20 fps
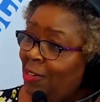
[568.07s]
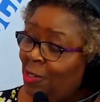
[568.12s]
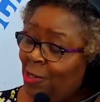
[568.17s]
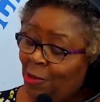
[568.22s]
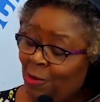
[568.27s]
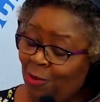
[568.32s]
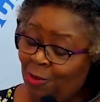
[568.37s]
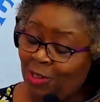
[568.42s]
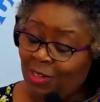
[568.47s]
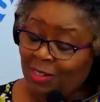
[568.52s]

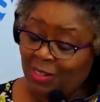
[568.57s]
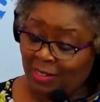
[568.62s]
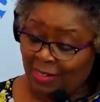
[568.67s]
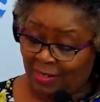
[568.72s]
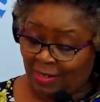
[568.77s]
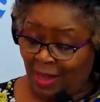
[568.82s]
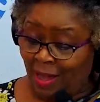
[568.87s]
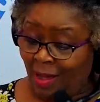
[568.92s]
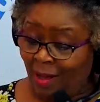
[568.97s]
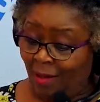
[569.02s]
do
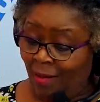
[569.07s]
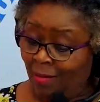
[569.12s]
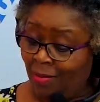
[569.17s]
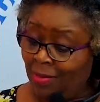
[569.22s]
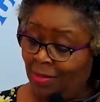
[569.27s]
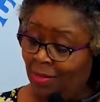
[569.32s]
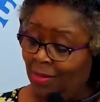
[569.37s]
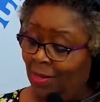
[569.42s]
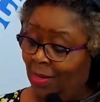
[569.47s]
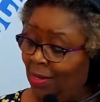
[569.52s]

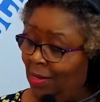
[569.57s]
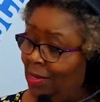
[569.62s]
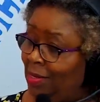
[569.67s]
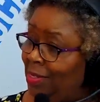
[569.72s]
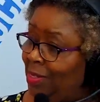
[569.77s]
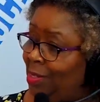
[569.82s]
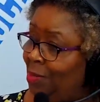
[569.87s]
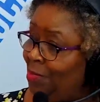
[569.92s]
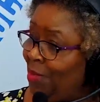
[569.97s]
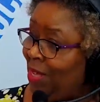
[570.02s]
Dogs
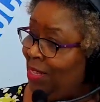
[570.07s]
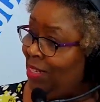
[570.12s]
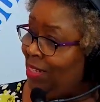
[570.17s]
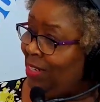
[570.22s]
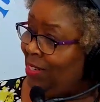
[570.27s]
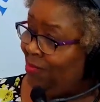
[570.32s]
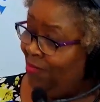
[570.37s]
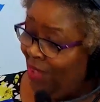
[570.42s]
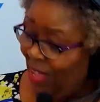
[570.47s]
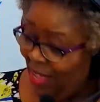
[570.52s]
Against
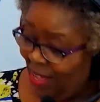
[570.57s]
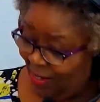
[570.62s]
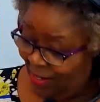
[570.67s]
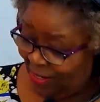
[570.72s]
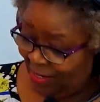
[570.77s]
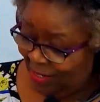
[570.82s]
Domestic Violence.